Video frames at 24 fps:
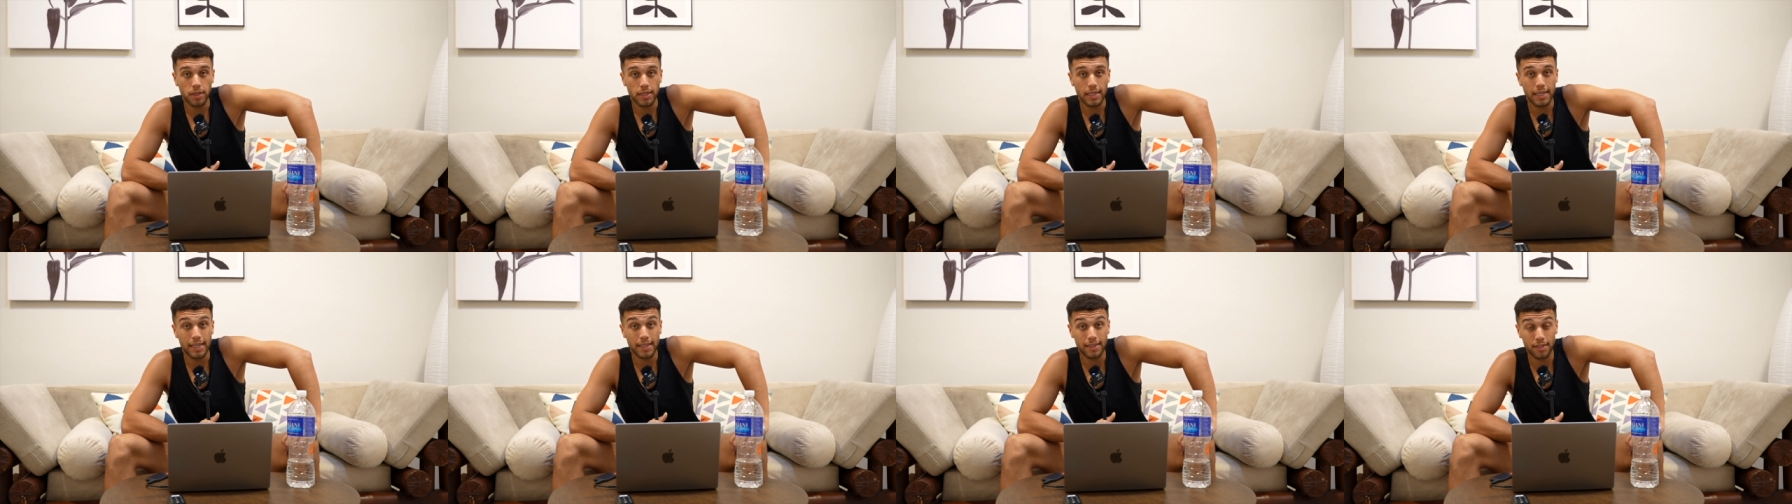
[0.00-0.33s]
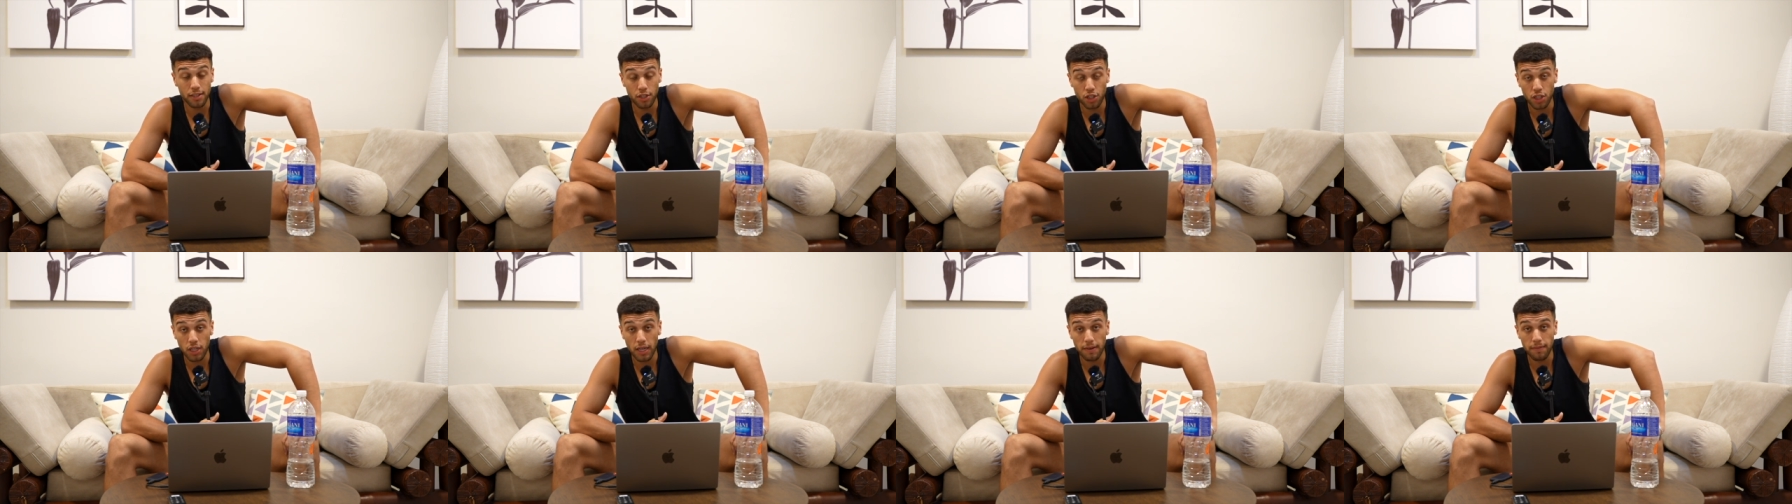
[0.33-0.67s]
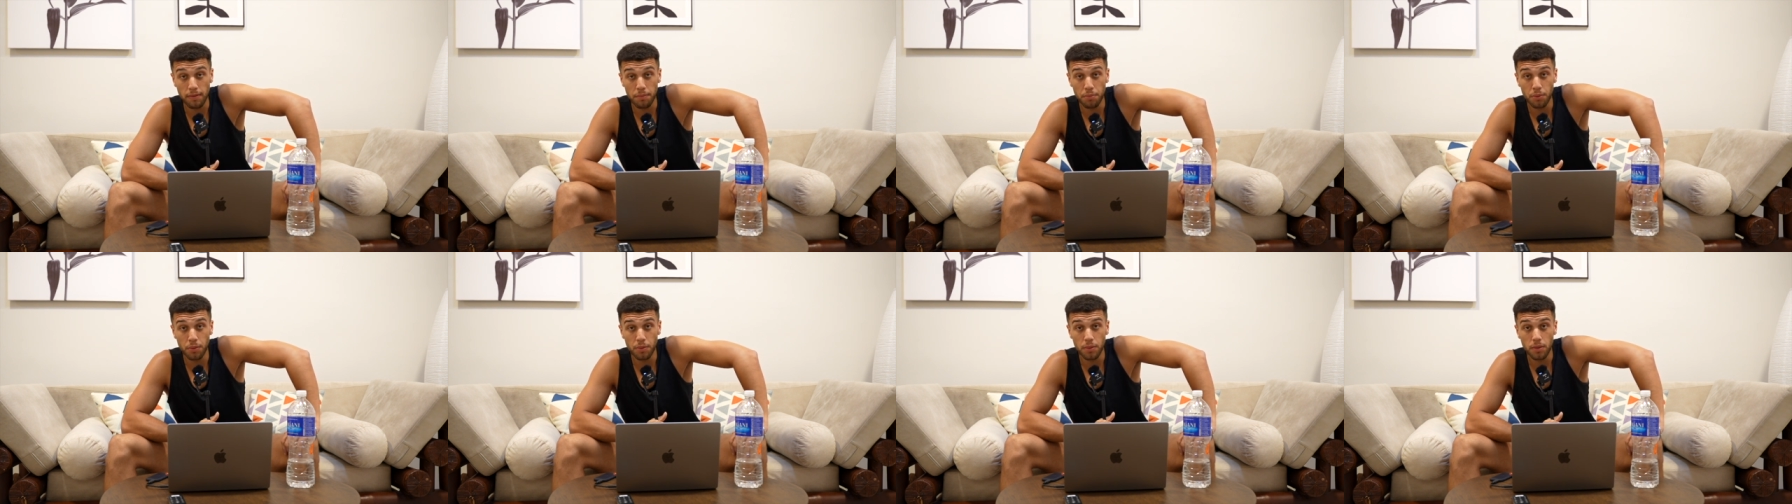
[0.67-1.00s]
It's
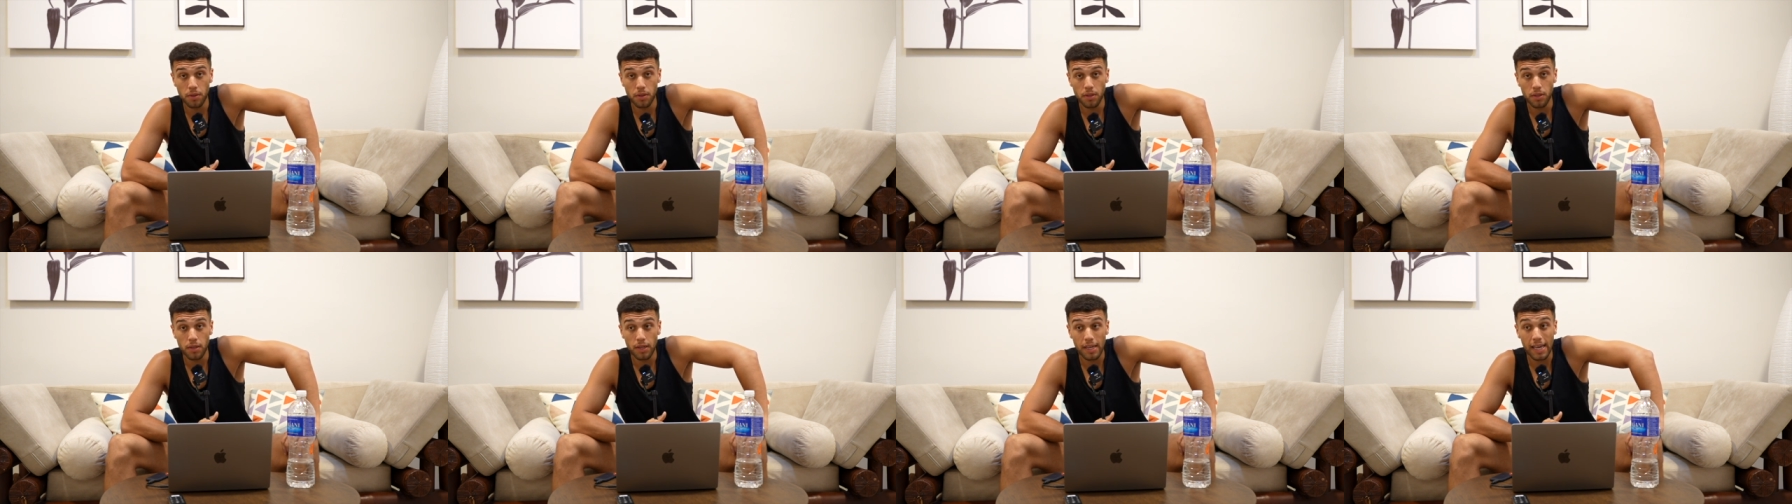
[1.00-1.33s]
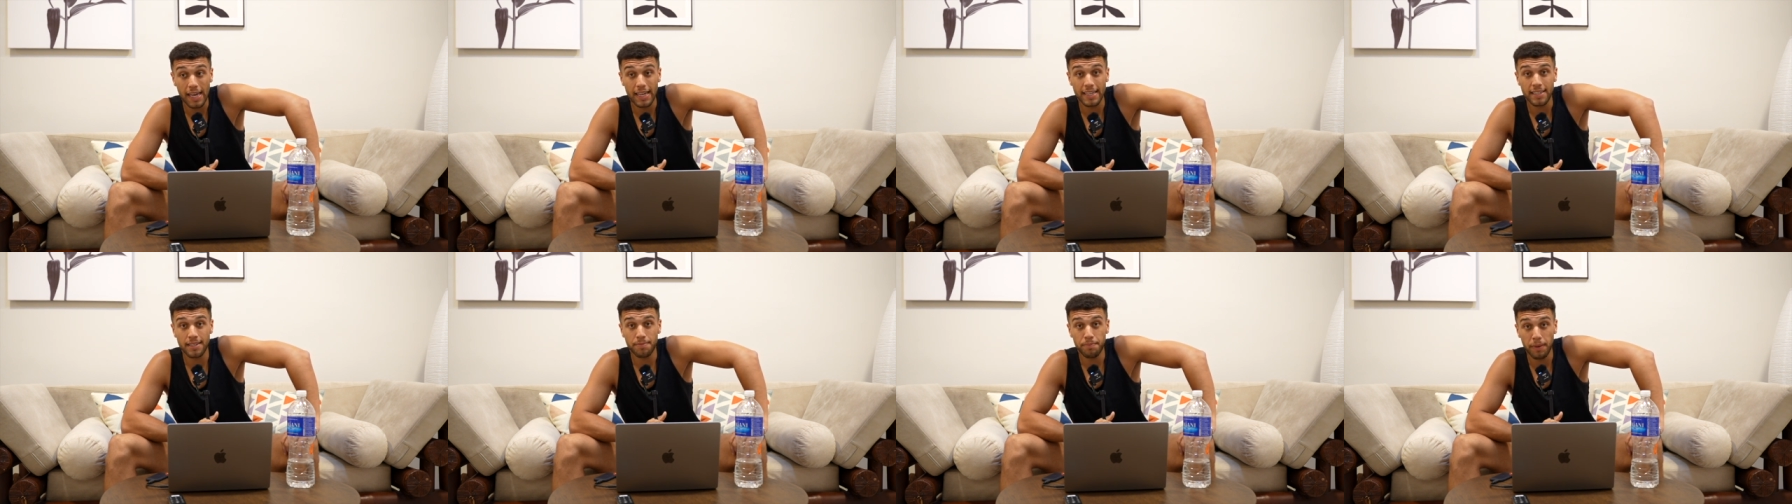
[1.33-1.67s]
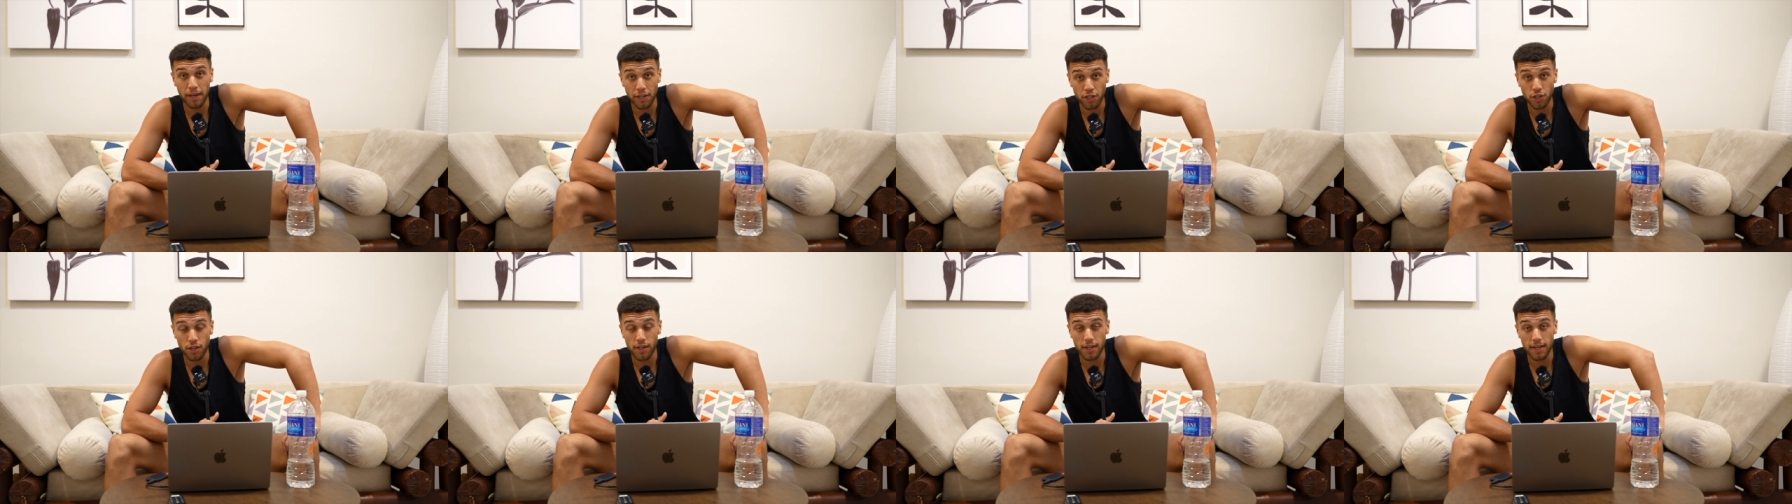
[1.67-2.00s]
achievable.
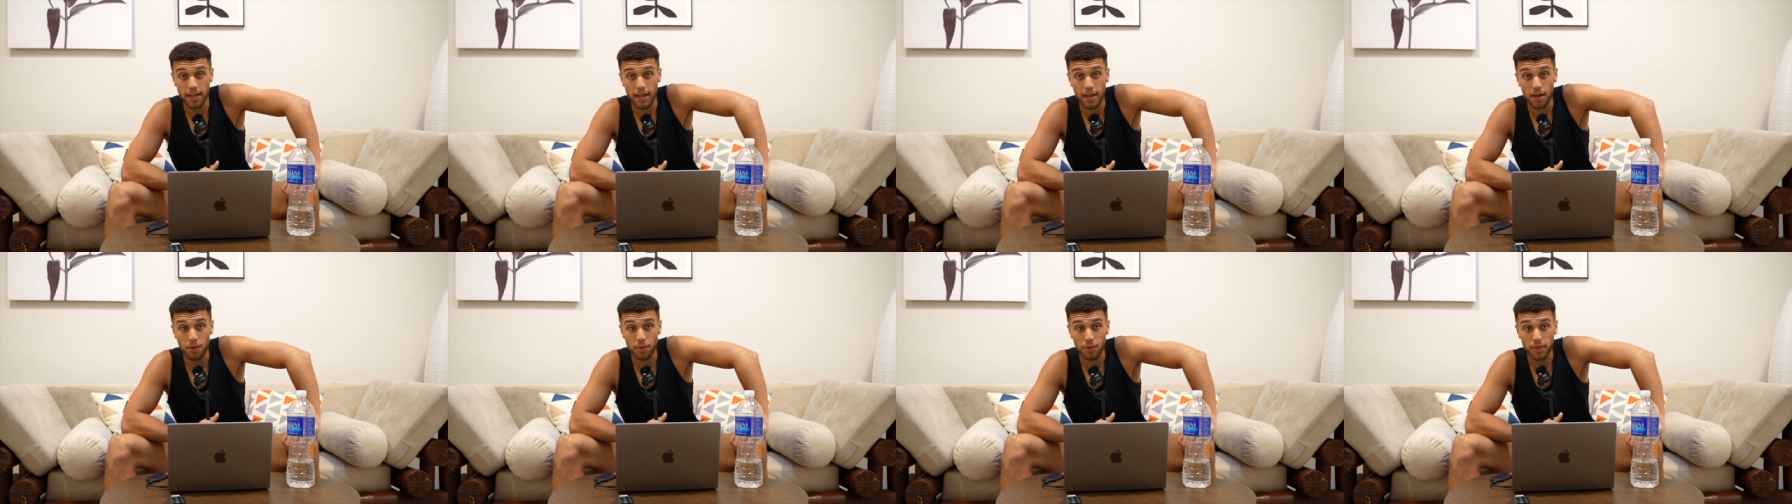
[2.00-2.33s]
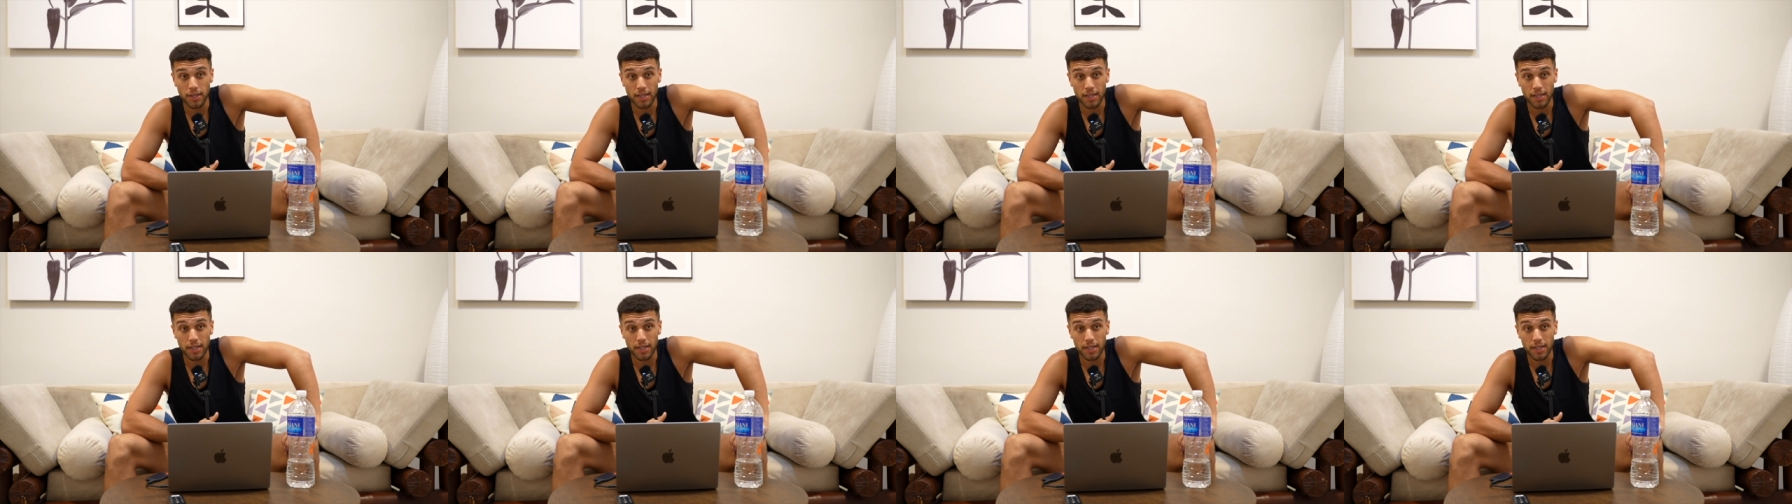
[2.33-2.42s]
Especially now.